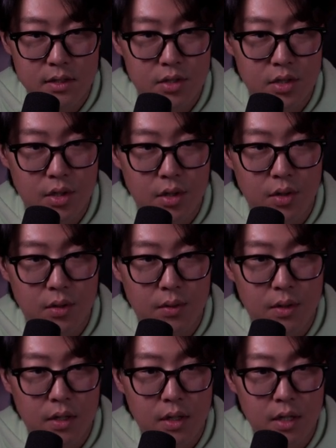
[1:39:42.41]

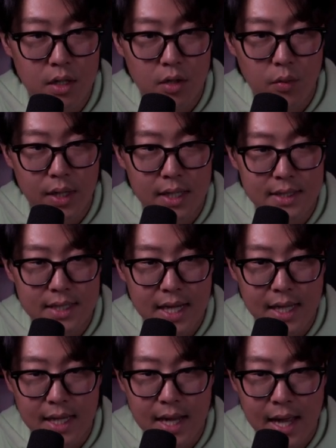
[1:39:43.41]
So we got
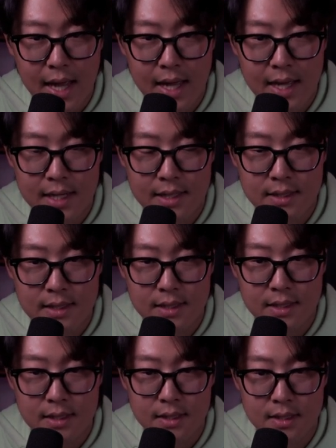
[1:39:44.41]
deck in hand,
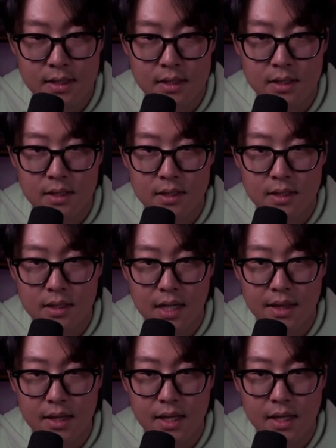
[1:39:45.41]
I
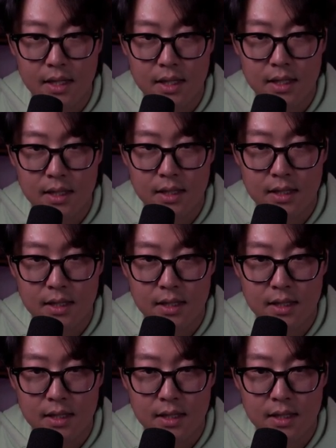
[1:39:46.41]
think.